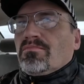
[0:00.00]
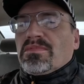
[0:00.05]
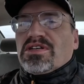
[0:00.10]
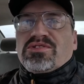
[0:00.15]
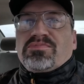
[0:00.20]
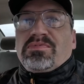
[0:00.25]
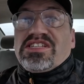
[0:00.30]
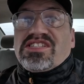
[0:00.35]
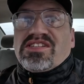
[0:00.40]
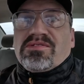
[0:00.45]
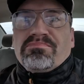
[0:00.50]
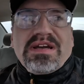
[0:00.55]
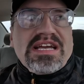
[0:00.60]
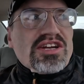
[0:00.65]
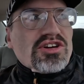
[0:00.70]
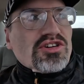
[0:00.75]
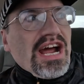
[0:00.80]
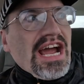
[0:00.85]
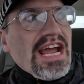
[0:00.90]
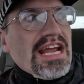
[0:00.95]
Must be some
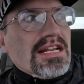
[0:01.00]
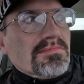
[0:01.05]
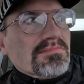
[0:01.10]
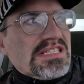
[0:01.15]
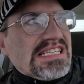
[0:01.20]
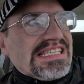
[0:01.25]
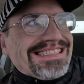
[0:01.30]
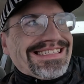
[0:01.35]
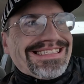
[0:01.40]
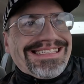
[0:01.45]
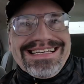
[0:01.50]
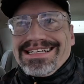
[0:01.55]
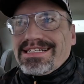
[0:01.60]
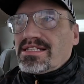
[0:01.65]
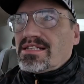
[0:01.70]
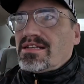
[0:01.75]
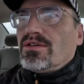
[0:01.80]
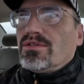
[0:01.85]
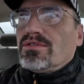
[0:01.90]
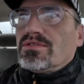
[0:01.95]
bigger items. It's
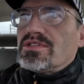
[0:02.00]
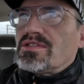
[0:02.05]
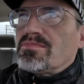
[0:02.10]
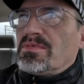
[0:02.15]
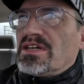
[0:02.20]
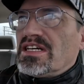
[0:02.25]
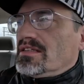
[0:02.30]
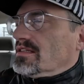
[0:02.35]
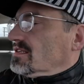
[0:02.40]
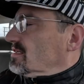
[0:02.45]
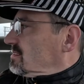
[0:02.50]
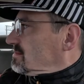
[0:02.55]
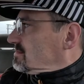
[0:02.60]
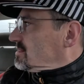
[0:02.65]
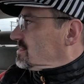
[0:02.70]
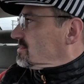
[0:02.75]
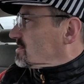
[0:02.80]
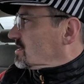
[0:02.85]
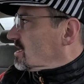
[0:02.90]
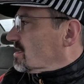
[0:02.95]
six totes, but
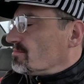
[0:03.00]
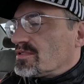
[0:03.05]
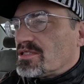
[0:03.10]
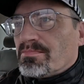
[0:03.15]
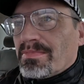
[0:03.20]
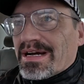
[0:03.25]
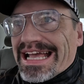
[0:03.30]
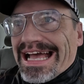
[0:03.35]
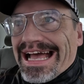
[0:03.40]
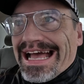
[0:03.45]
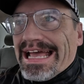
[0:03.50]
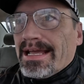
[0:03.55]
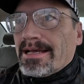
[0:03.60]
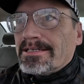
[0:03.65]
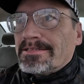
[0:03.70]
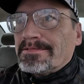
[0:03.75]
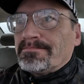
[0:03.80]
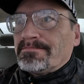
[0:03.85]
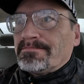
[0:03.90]
here comes my guy.